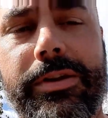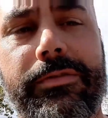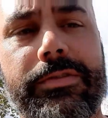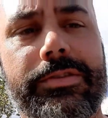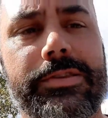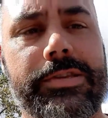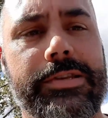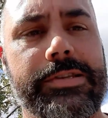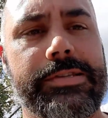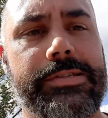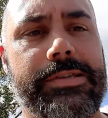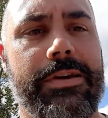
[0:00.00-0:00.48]

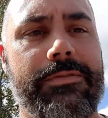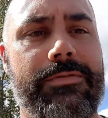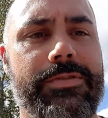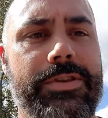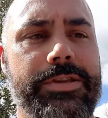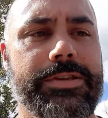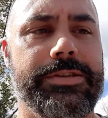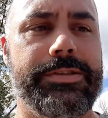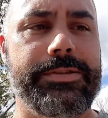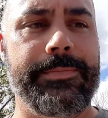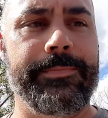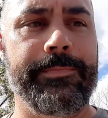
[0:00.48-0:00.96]
into the
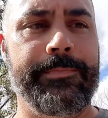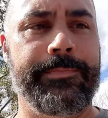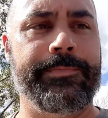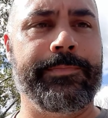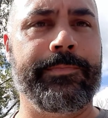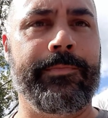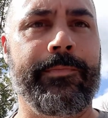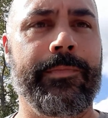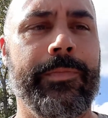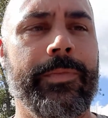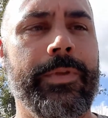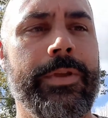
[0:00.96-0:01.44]
70s.
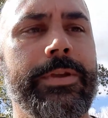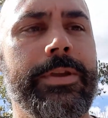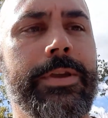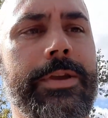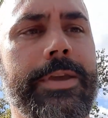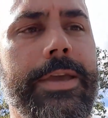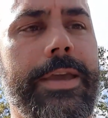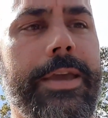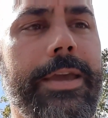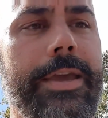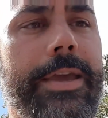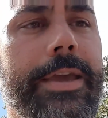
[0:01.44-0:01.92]

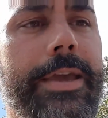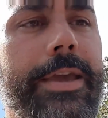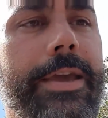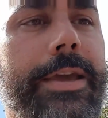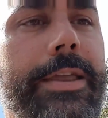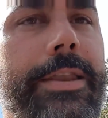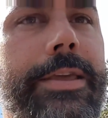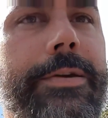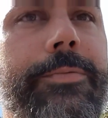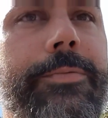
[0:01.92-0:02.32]
And it